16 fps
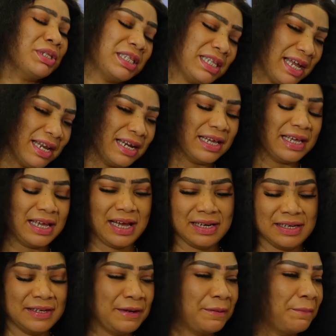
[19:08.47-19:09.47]
But then
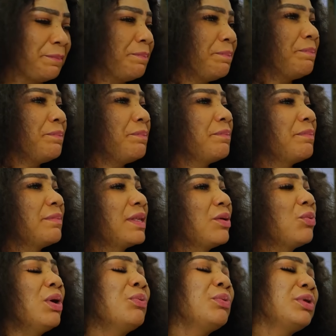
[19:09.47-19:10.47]
again,
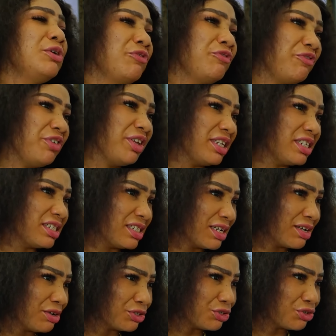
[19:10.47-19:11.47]
when will you finish the
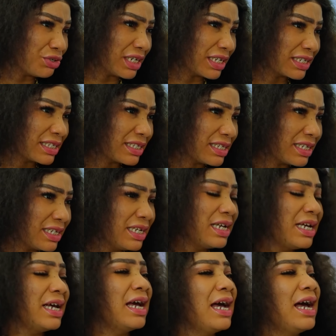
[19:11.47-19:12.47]
contract?
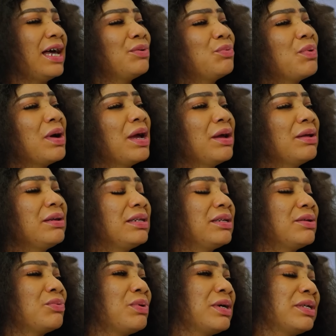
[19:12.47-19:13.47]
And when
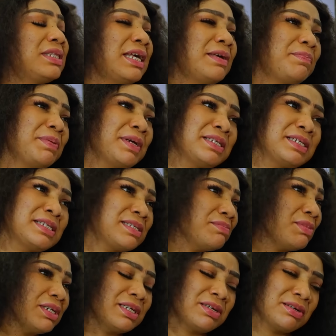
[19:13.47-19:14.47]
will they pay this
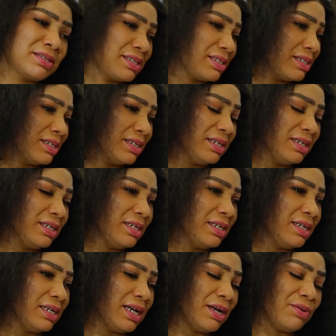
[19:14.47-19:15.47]
money? Because
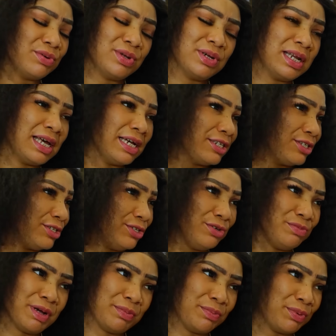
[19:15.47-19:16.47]
I will not lie to you,
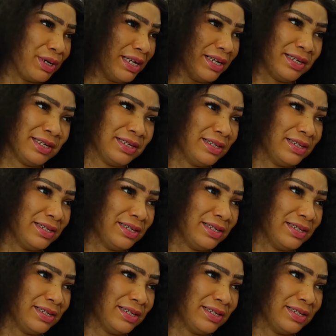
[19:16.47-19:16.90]
my brother.